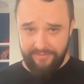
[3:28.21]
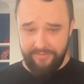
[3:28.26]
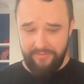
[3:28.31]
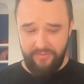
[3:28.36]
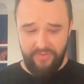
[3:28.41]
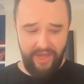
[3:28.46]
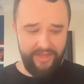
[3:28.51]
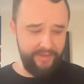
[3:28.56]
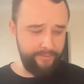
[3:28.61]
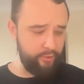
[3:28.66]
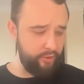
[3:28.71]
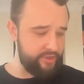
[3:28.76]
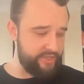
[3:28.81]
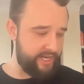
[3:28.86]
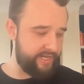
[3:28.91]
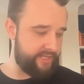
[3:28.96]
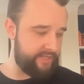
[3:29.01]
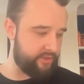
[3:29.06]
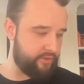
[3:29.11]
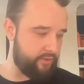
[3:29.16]
And the
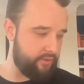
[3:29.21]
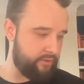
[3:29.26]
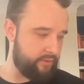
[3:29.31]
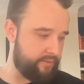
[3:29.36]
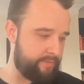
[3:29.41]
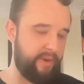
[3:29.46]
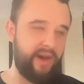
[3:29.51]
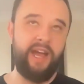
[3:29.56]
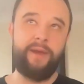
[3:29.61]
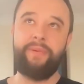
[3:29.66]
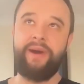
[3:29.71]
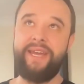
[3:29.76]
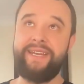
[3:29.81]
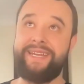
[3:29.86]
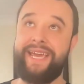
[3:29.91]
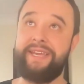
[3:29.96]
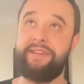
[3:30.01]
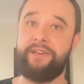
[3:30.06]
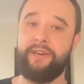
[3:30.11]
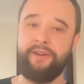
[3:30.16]
project is called PyPi
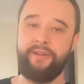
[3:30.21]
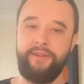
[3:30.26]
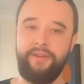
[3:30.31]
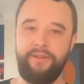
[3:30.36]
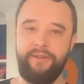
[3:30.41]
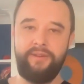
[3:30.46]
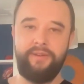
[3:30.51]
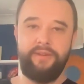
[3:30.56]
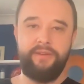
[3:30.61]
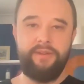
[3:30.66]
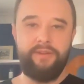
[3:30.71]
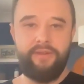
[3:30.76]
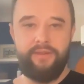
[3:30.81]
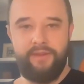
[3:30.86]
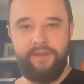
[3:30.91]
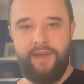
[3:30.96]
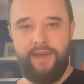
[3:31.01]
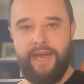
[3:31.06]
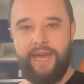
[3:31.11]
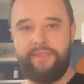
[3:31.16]
Data.
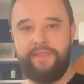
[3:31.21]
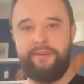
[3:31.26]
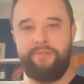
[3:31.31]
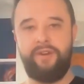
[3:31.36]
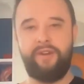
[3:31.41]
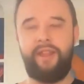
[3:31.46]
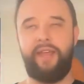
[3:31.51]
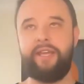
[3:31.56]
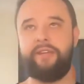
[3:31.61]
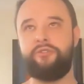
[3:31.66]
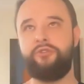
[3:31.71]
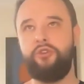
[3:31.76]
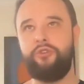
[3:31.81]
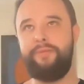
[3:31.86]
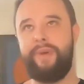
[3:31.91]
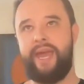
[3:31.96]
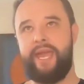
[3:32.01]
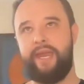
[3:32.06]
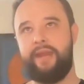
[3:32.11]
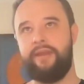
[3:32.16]
And there are like two
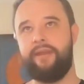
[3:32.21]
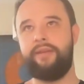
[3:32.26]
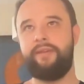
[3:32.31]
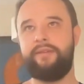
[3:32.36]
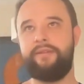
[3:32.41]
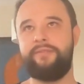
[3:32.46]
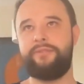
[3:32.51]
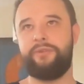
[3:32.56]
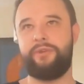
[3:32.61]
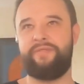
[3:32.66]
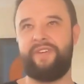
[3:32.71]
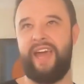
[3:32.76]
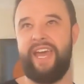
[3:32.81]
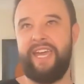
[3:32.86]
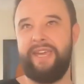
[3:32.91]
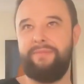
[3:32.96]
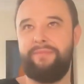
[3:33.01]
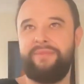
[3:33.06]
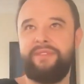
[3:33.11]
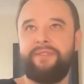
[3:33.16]
main sort of
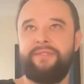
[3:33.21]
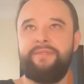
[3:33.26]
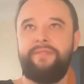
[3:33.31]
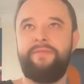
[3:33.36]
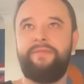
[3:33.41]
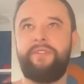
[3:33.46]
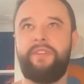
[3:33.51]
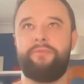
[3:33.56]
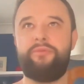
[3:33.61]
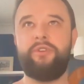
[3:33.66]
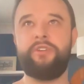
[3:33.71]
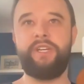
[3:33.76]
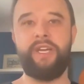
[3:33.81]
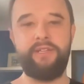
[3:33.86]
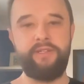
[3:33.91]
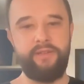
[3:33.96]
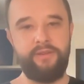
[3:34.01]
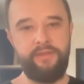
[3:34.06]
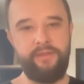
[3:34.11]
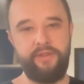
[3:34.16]
aims for the
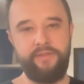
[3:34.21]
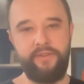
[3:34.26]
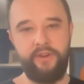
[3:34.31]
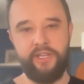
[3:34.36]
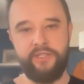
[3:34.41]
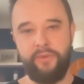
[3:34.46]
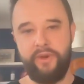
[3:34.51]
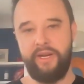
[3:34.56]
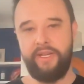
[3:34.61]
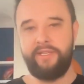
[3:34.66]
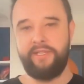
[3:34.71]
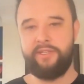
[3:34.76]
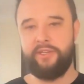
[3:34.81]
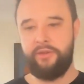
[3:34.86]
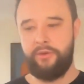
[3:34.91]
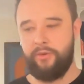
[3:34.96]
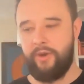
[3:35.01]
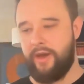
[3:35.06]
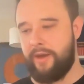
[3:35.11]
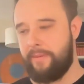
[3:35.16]
project. The first one is
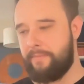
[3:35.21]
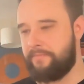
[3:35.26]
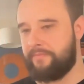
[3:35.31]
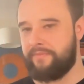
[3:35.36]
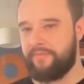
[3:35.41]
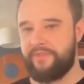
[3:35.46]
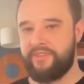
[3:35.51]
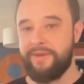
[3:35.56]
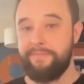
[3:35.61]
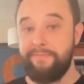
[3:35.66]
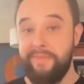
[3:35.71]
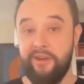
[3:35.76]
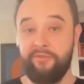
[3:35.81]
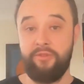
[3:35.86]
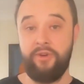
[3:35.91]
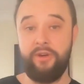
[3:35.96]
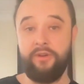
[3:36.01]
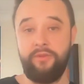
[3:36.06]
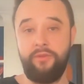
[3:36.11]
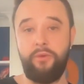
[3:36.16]
to
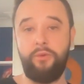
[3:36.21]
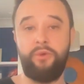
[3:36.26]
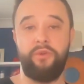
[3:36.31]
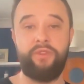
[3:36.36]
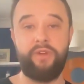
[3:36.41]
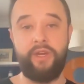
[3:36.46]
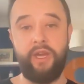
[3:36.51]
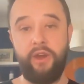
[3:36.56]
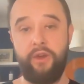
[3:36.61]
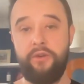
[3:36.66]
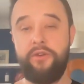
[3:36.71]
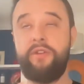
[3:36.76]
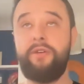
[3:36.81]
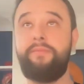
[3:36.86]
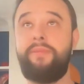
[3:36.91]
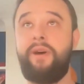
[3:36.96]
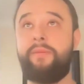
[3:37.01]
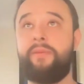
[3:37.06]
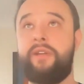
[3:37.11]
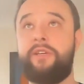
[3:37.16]
mirror all of the code
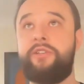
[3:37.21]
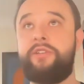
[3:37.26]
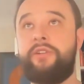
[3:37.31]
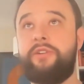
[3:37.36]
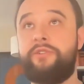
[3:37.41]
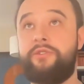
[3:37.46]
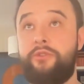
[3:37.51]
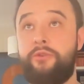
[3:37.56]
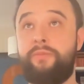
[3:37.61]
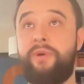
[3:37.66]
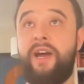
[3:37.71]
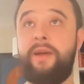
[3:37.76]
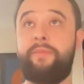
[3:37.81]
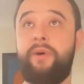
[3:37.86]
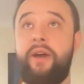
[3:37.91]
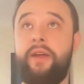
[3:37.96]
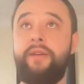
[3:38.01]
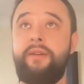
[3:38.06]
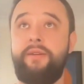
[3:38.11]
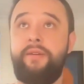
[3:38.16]
published to
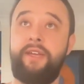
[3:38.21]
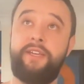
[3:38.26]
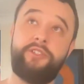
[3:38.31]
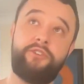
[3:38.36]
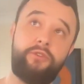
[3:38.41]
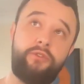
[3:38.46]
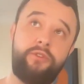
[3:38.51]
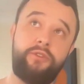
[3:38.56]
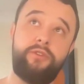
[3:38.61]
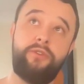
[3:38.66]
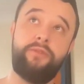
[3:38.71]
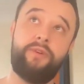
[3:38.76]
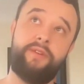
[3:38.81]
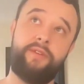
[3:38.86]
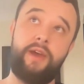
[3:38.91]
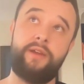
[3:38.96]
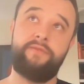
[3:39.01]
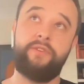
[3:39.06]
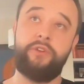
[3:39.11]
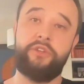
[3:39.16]
PyPi, historical
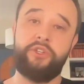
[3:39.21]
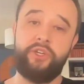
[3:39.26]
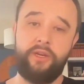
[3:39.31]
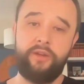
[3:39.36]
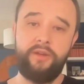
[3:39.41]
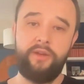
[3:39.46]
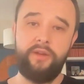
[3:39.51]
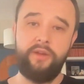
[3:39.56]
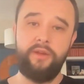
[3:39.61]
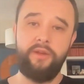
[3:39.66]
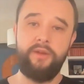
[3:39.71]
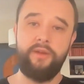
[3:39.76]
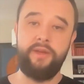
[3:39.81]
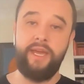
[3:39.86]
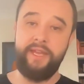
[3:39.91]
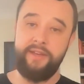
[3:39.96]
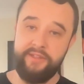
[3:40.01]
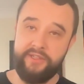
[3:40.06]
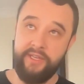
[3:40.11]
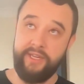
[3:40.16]
and future,
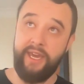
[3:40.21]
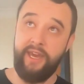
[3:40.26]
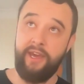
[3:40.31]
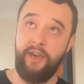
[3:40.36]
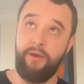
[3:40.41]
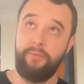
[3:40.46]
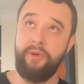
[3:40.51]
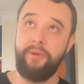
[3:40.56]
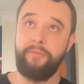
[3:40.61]
into GitHub.